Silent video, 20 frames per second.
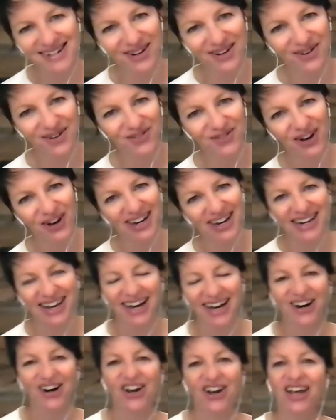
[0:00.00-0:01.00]
to find
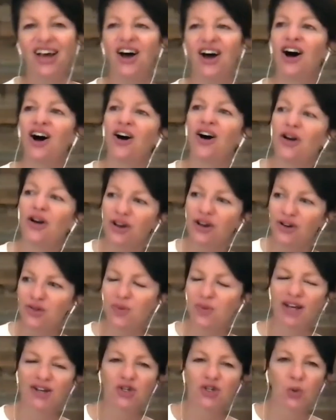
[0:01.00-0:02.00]
out, oh, it goes
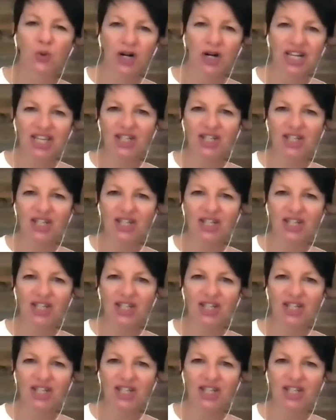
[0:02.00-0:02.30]
back 20